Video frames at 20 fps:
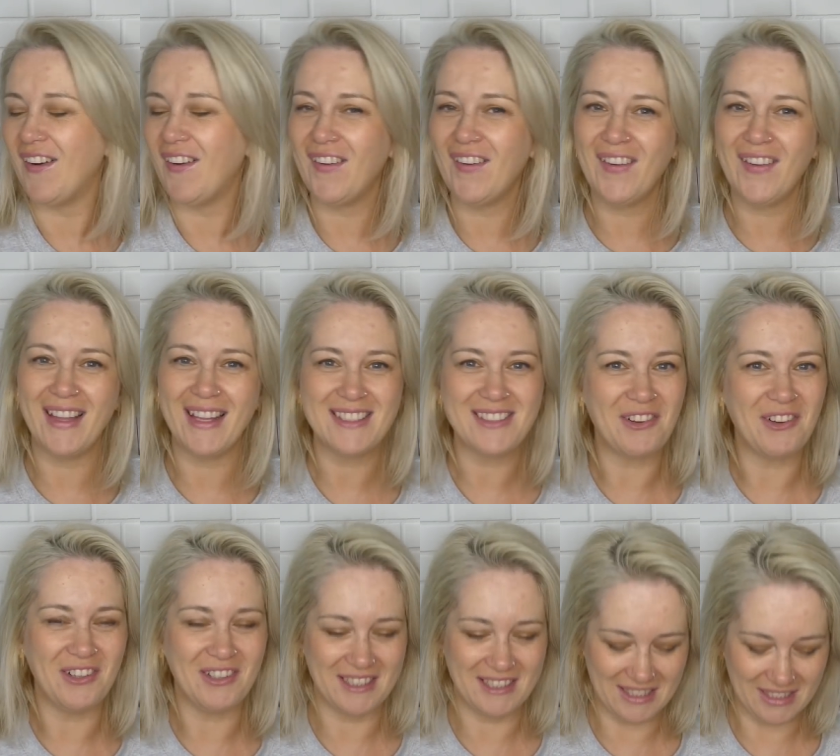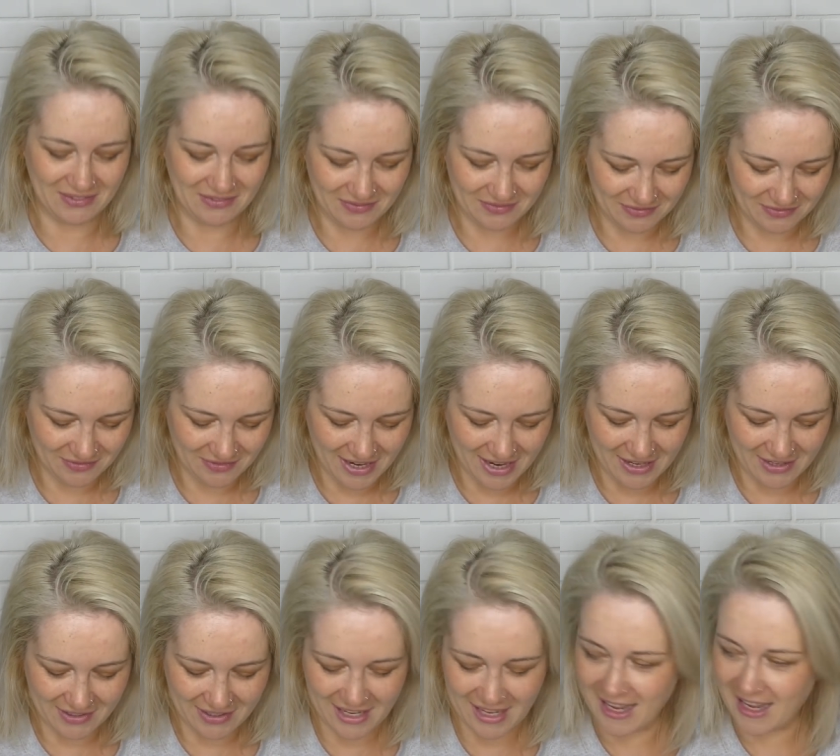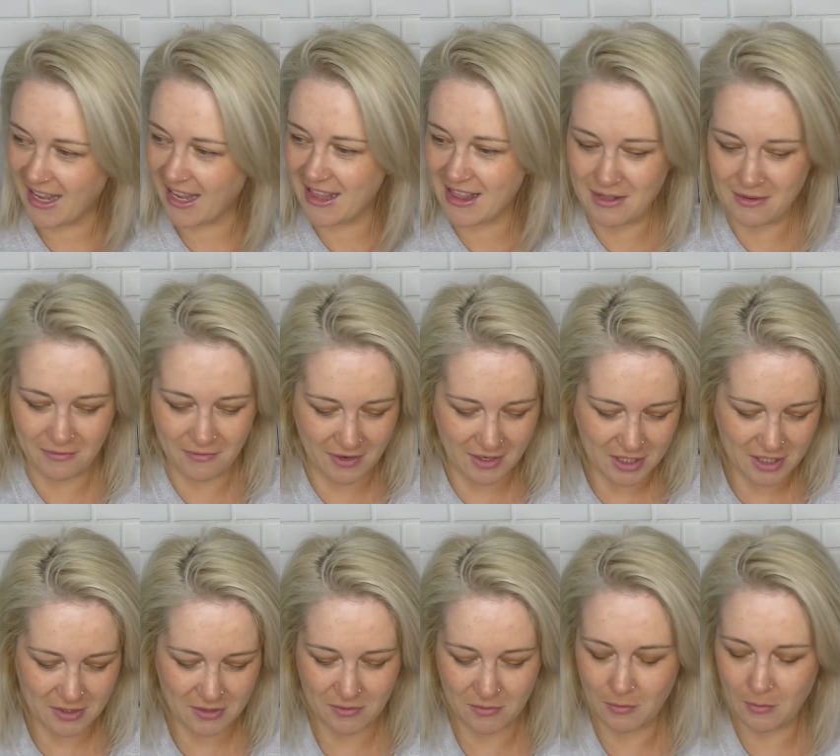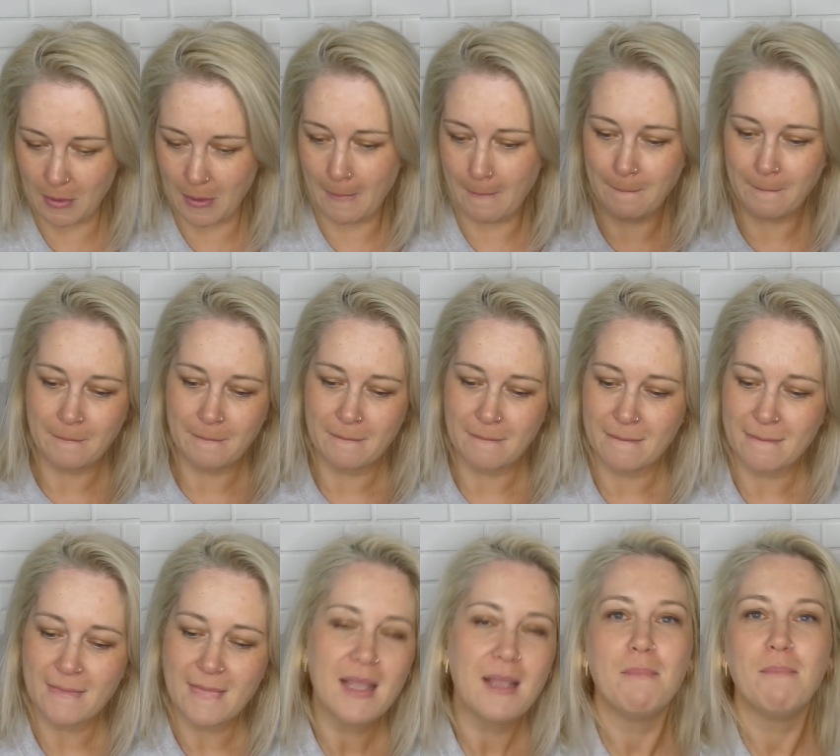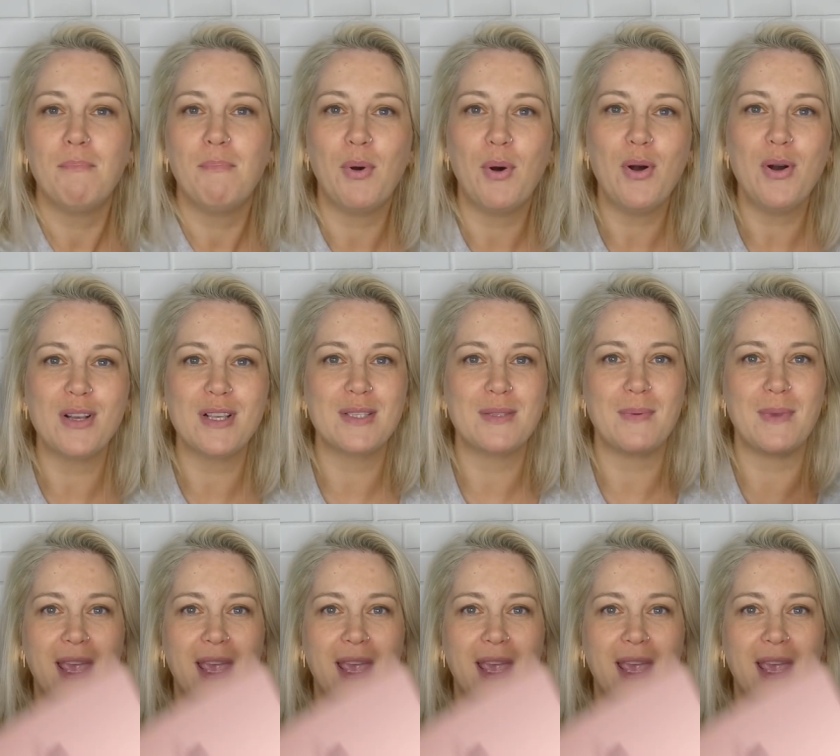Oh, that's awesome. Right, okay, in the first box